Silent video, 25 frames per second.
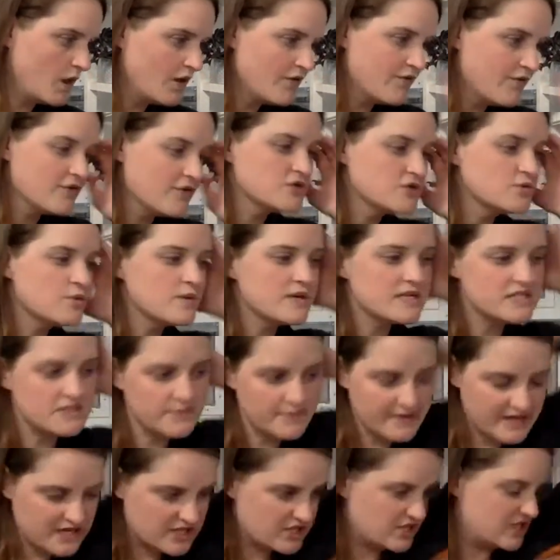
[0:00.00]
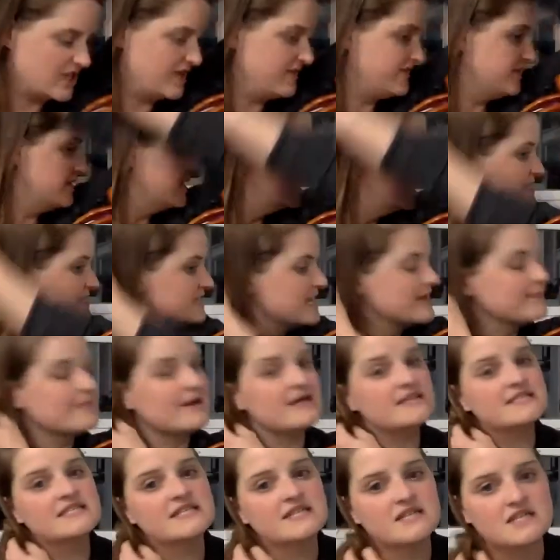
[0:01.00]
First one is a big shift. Same
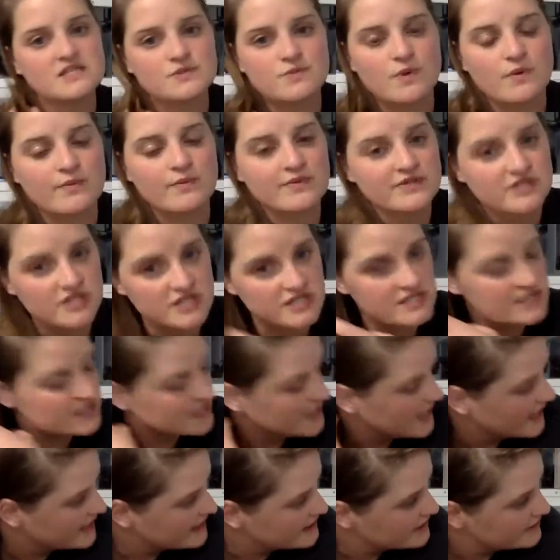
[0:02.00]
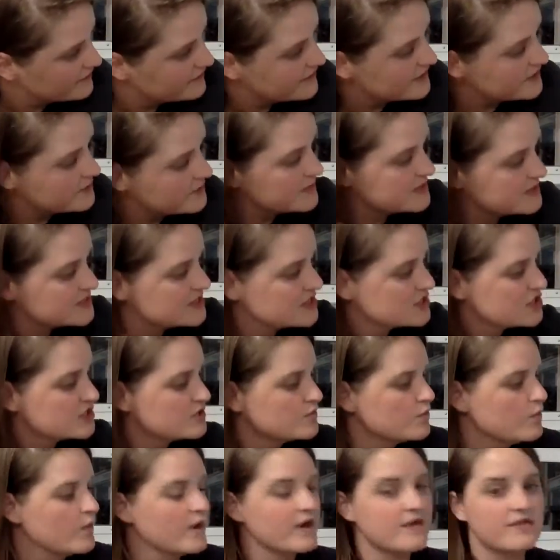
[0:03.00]
idea as what we just did, getting to 5th
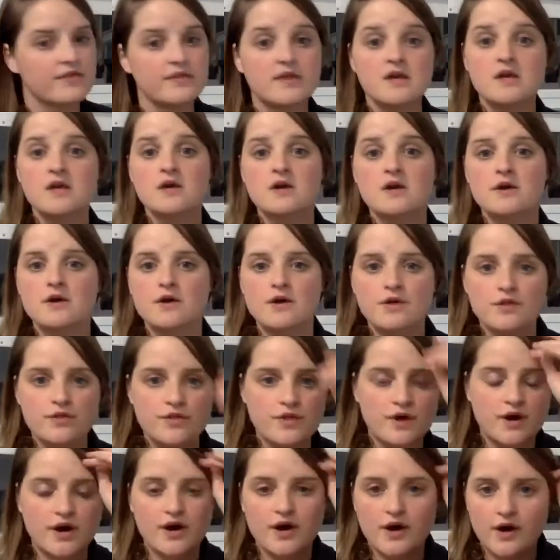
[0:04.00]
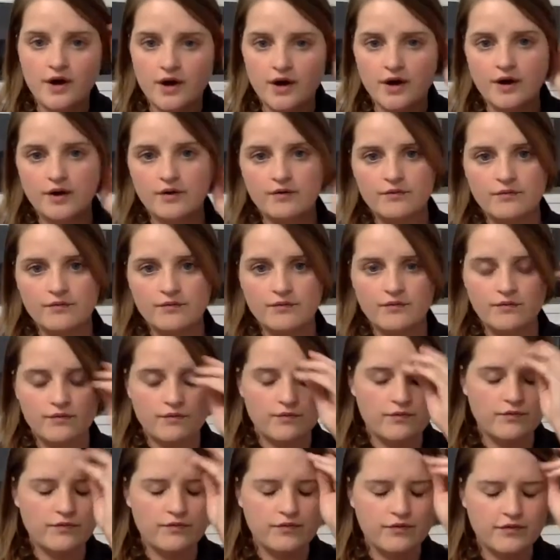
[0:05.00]
position with the
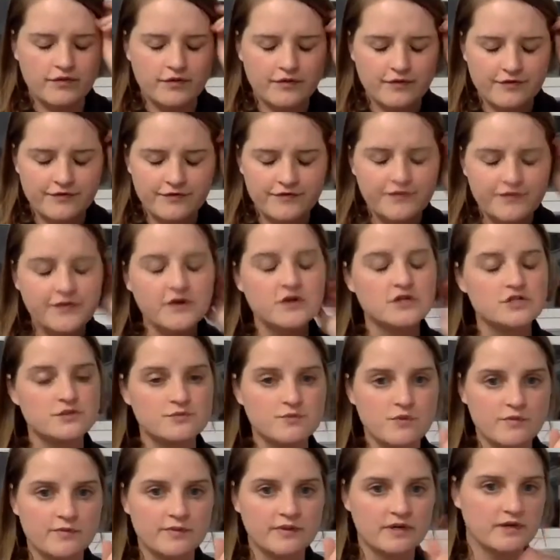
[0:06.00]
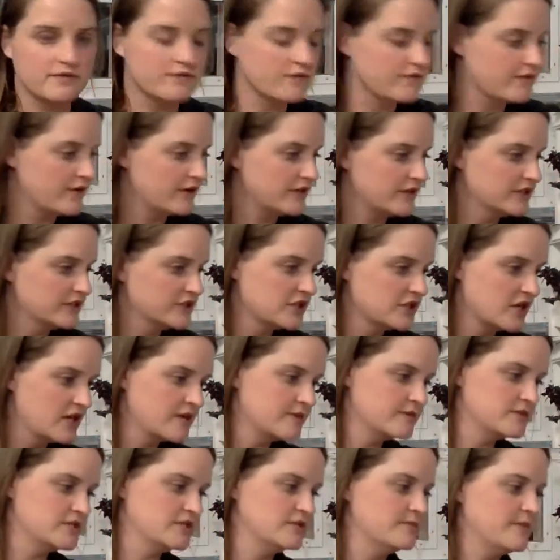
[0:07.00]
first movement of a Vivaldi
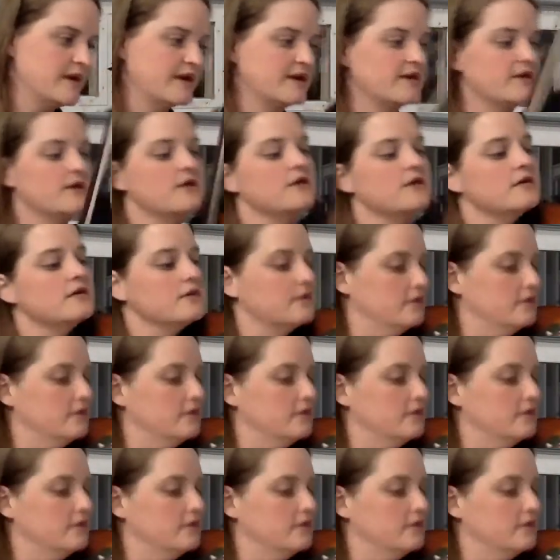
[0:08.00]
G minor.